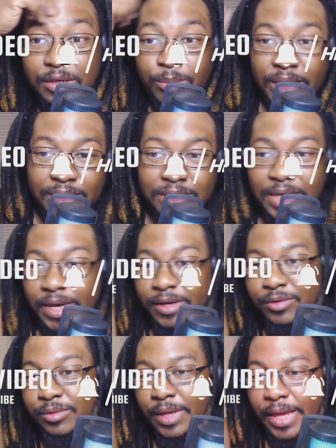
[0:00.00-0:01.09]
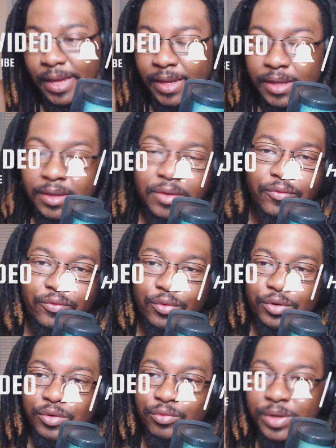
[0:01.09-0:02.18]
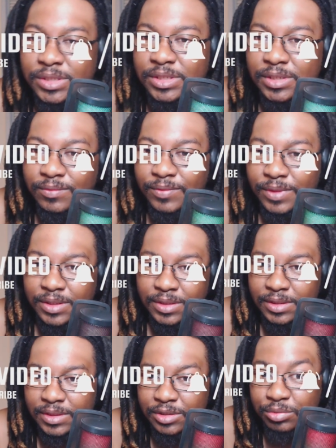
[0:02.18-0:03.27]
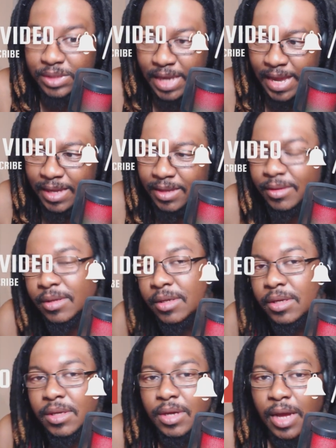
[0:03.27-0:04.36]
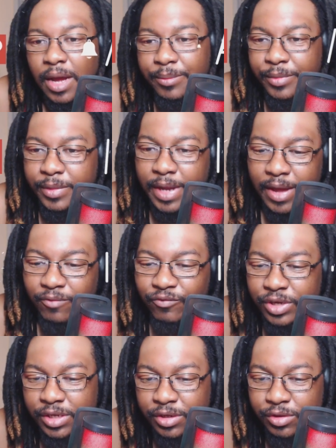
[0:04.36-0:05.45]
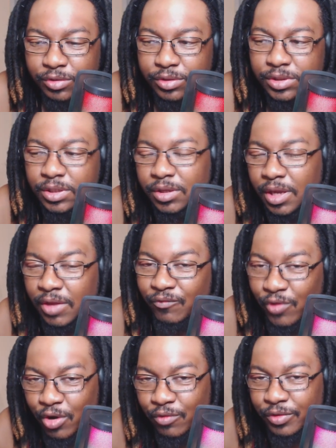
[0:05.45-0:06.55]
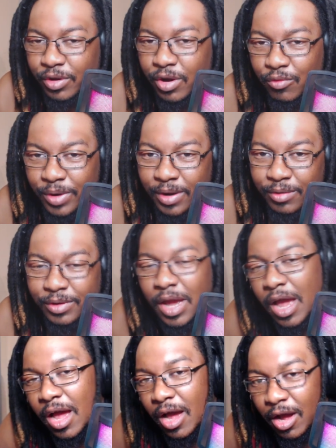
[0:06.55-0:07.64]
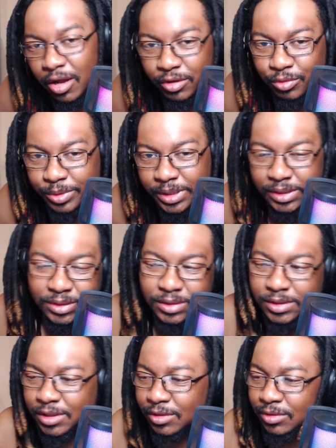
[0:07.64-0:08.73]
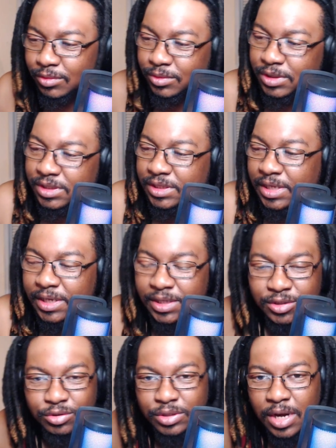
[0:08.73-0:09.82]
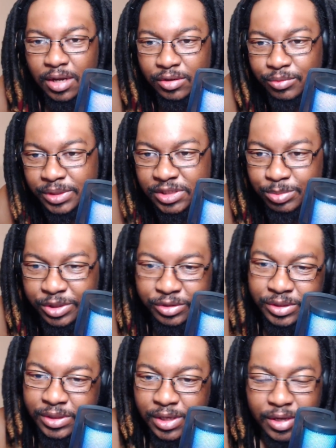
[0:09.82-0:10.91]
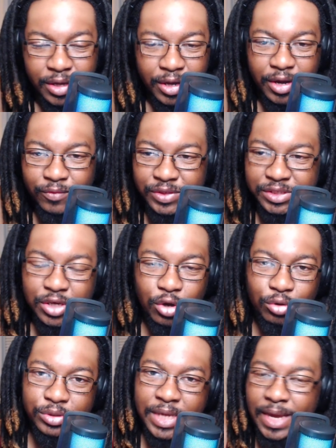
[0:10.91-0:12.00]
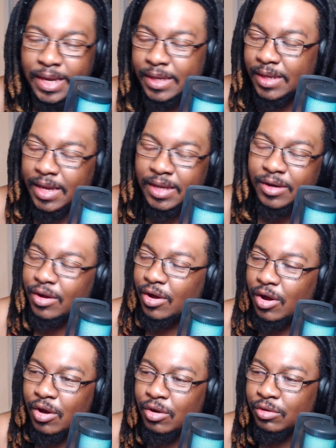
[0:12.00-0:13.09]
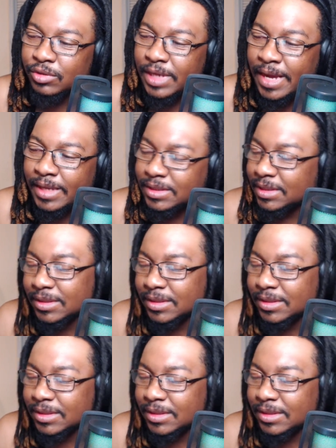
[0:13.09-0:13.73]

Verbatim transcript: by the title, and for the rest of today, I'm gonna have videos evolving around Halloween. So just to get into the Halloween spirit of this whole day and all that,